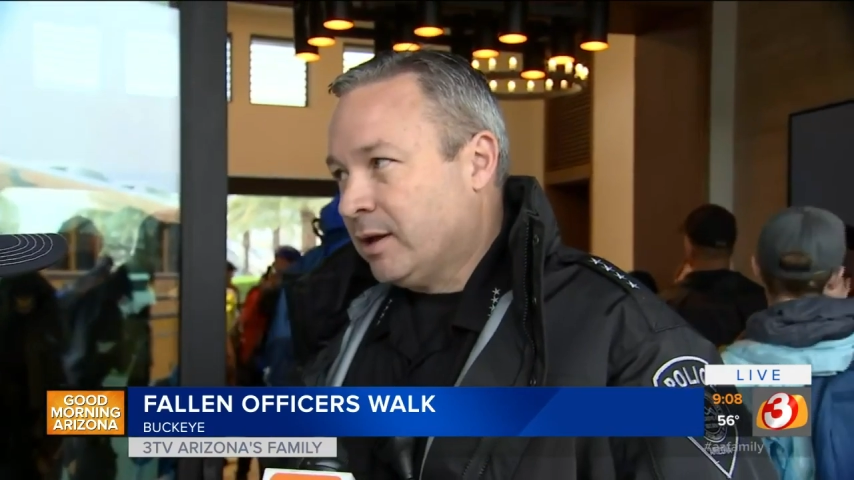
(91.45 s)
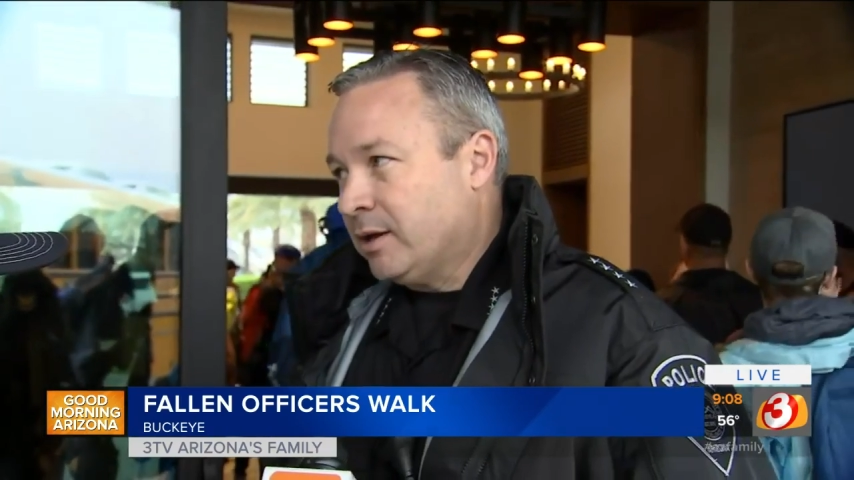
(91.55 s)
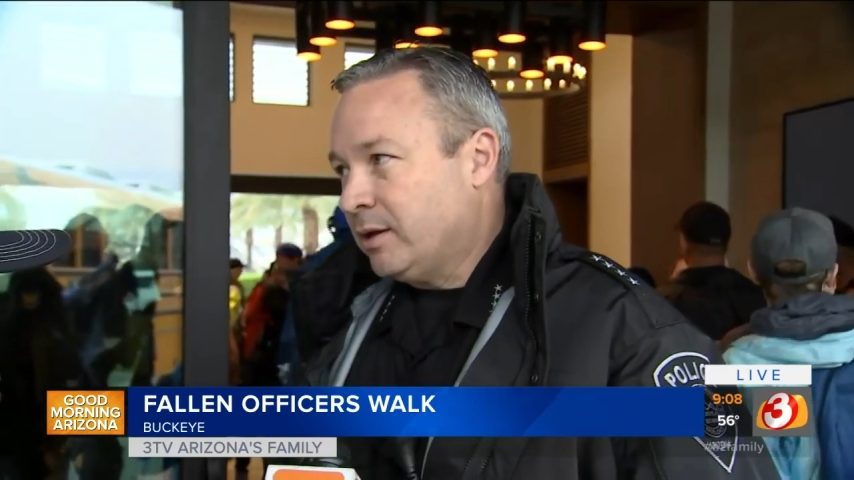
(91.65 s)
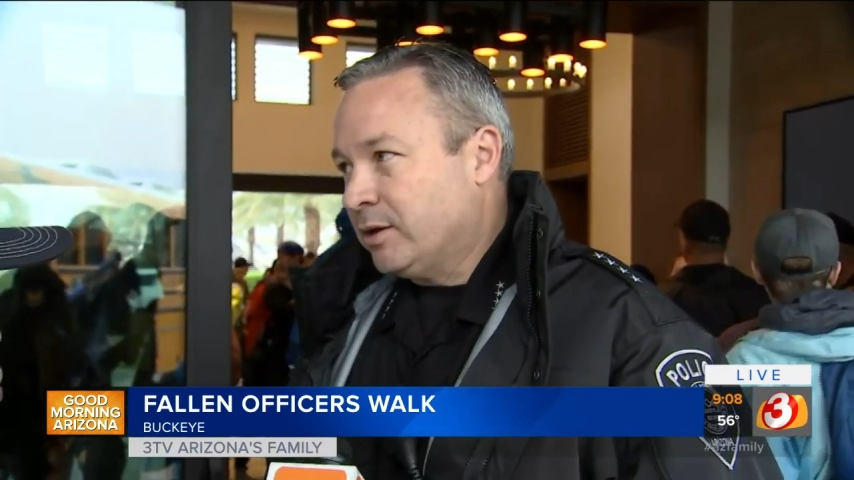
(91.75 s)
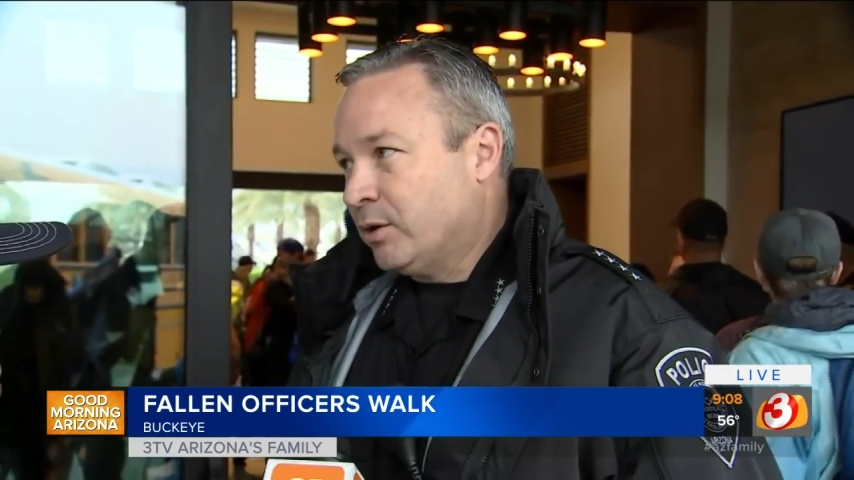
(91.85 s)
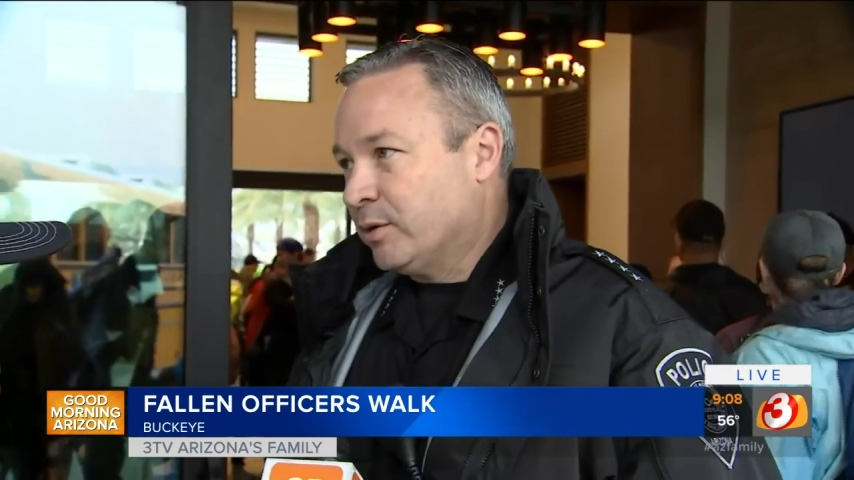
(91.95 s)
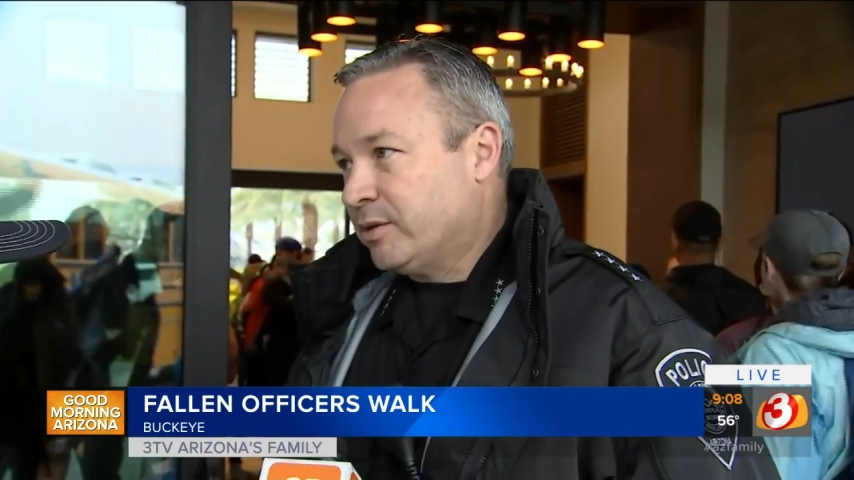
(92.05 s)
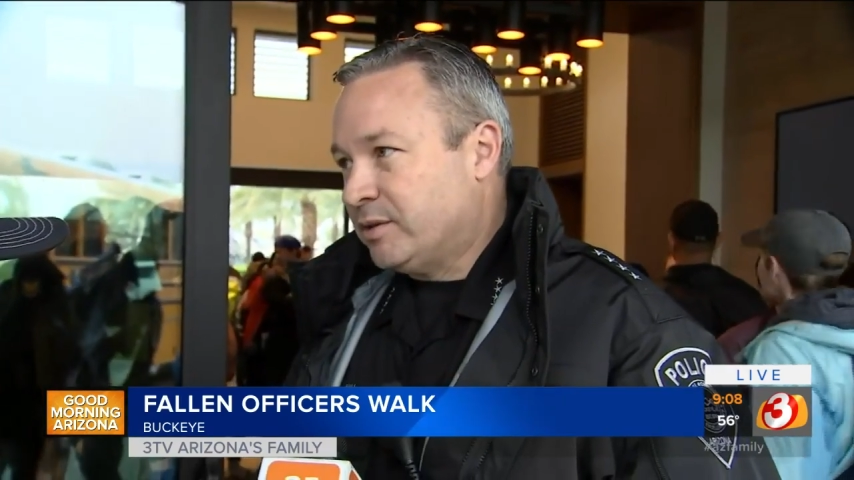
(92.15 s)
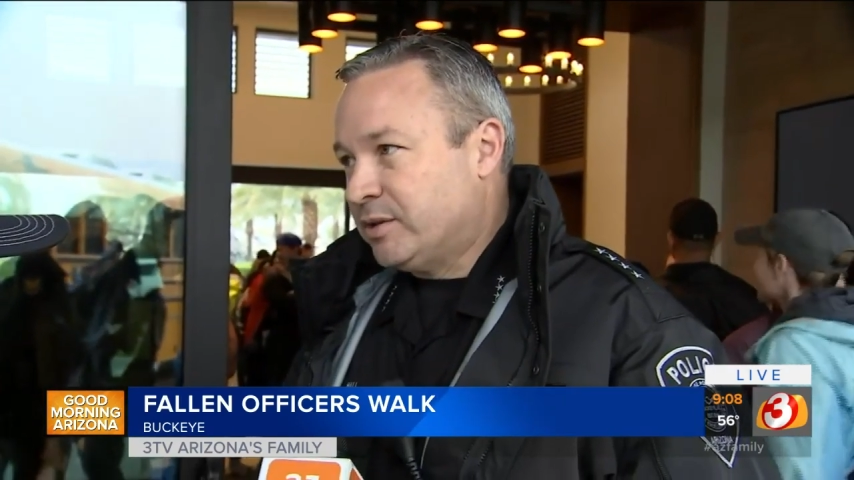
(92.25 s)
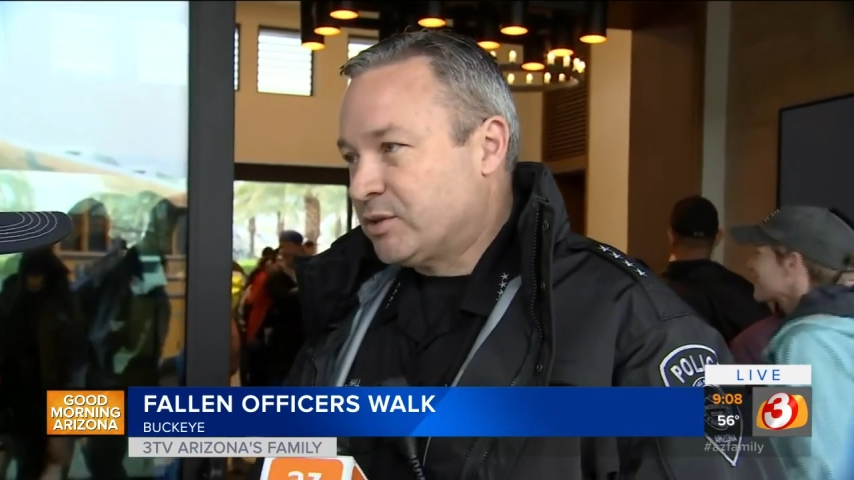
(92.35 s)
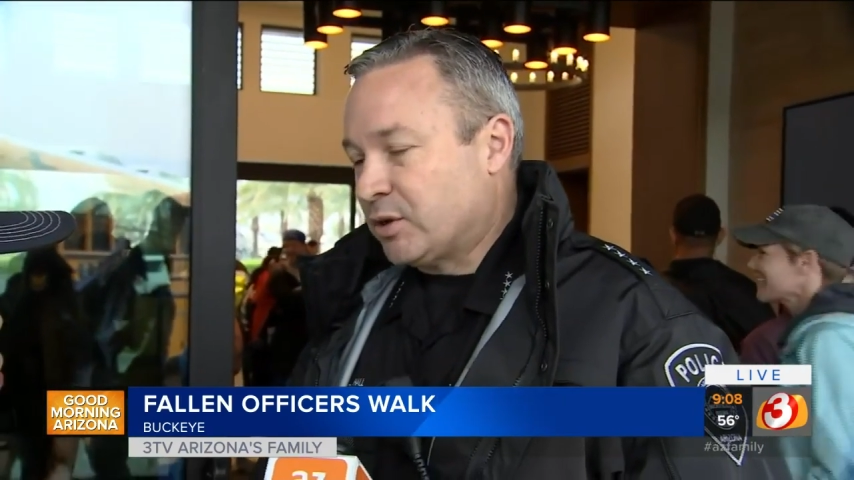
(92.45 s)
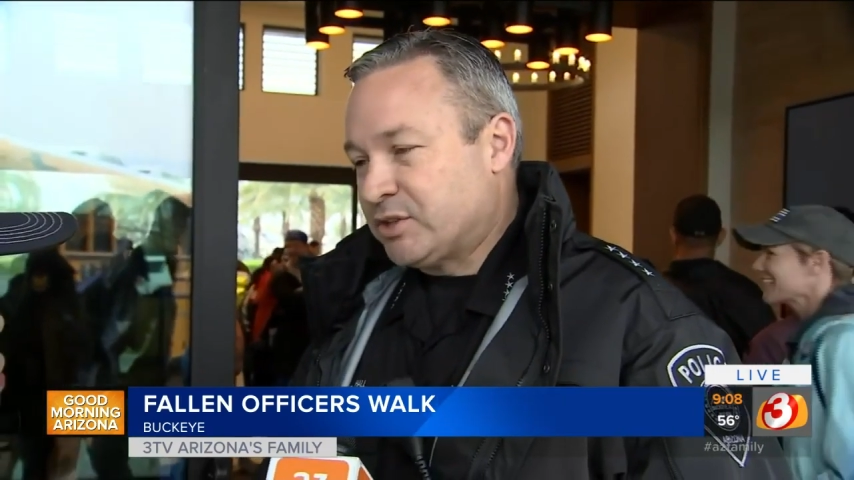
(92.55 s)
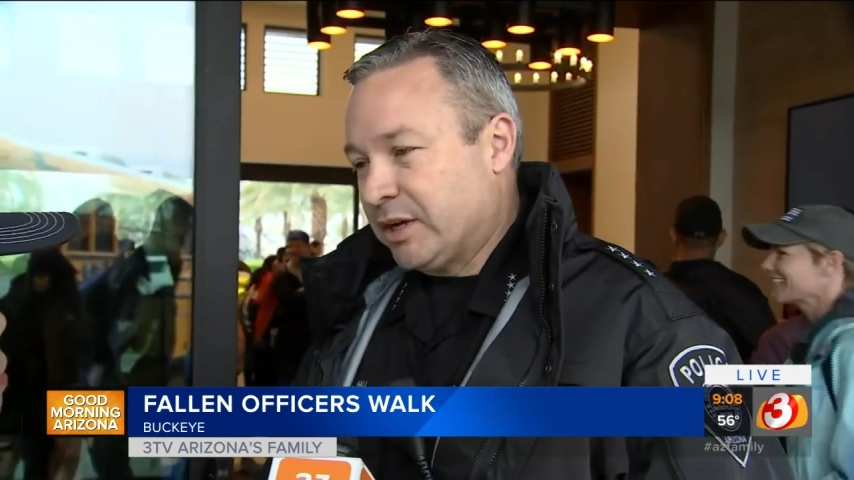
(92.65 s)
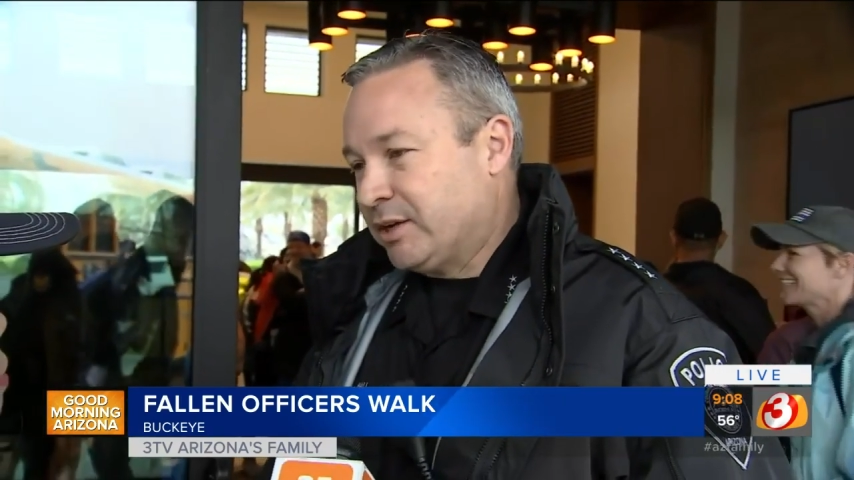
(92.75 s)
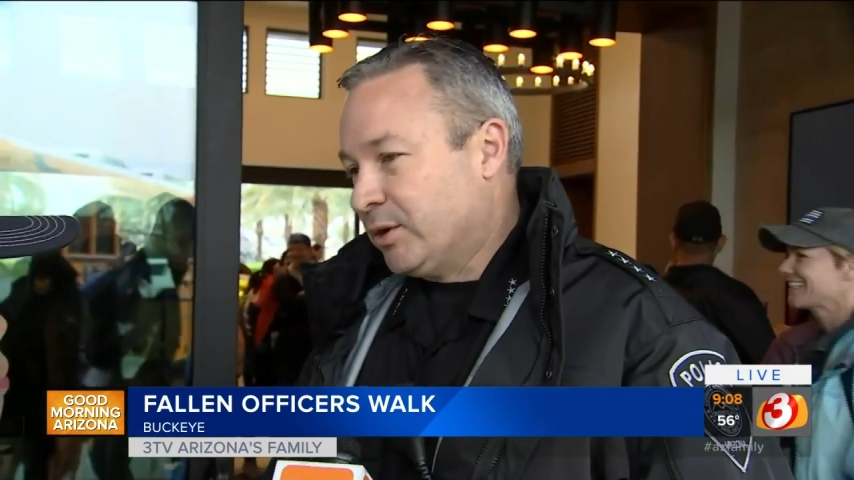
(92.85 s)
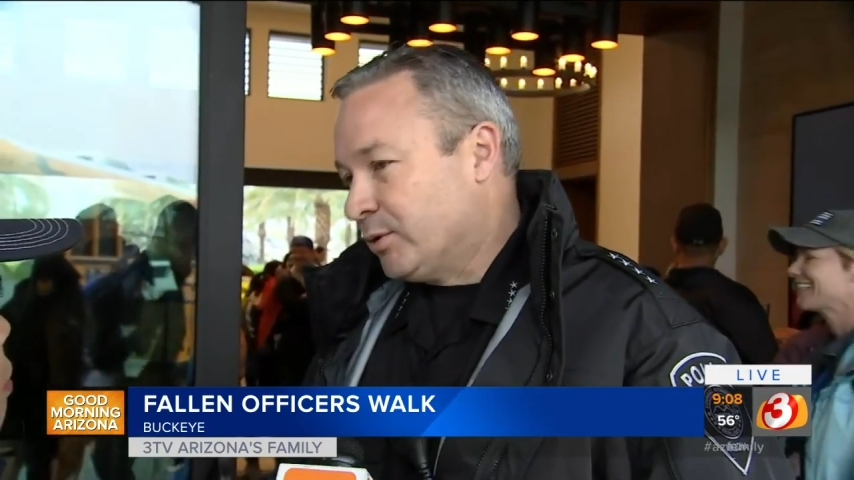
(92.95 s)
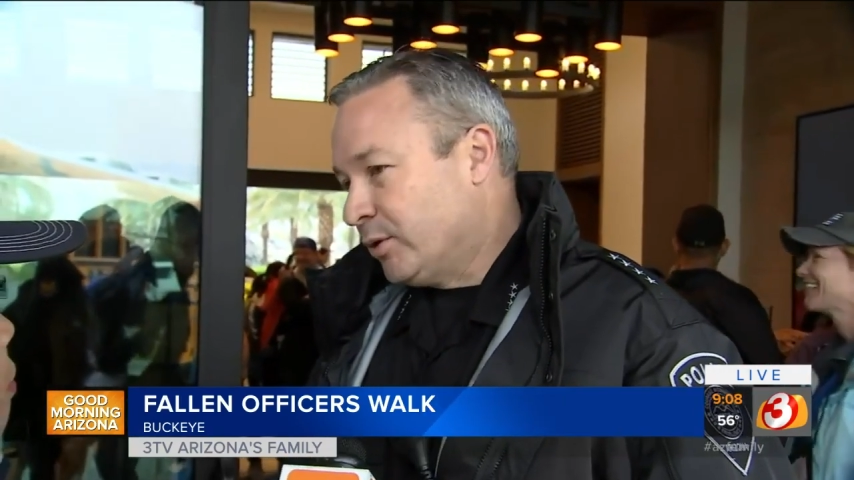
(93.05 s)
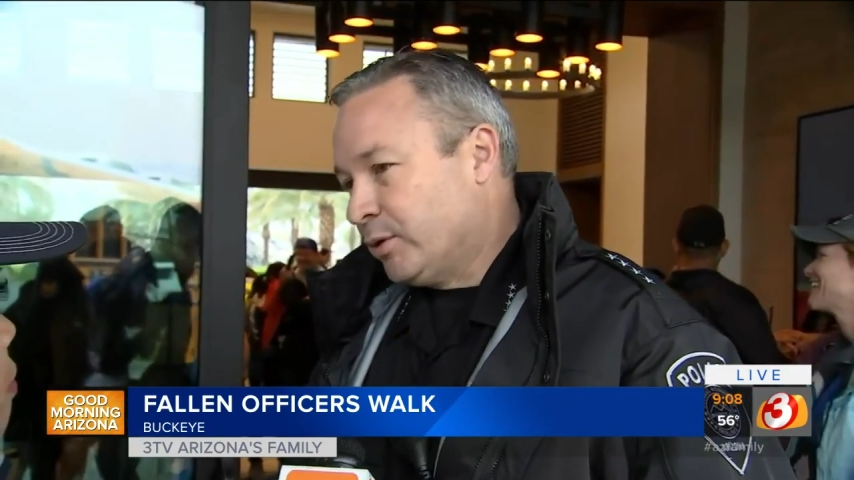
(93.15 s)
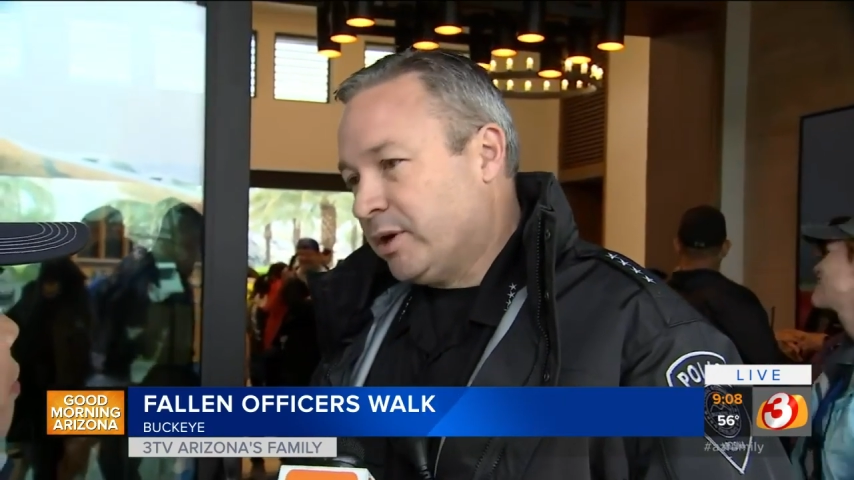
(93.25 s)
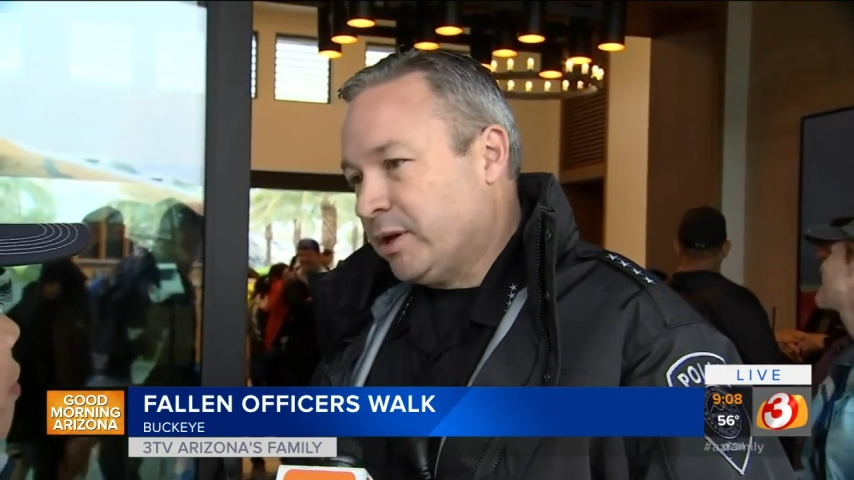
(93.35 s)
uh, you know this is our second year
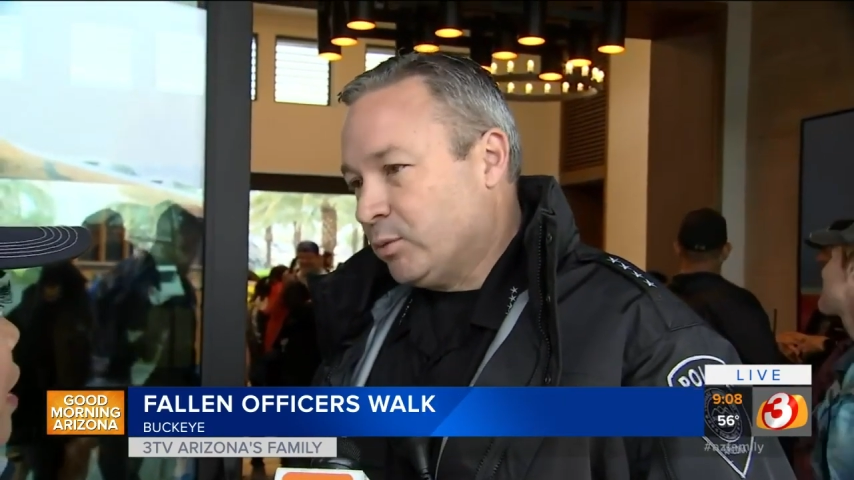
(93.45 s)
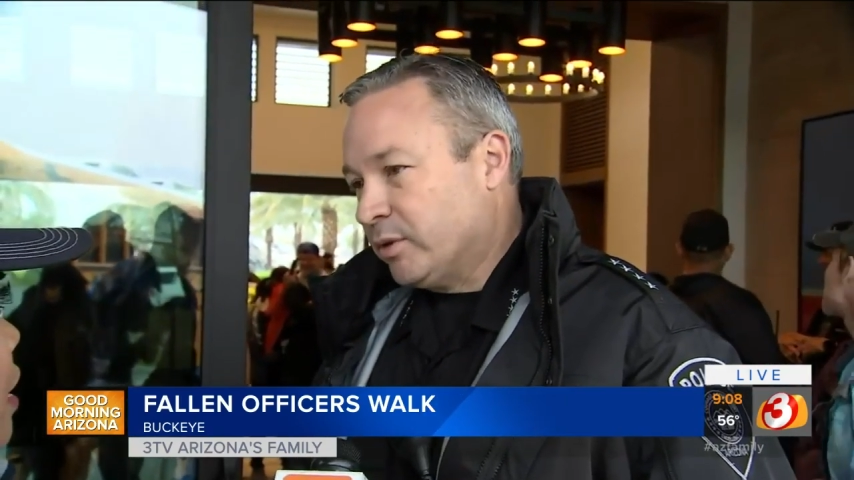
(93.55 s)
doing it in,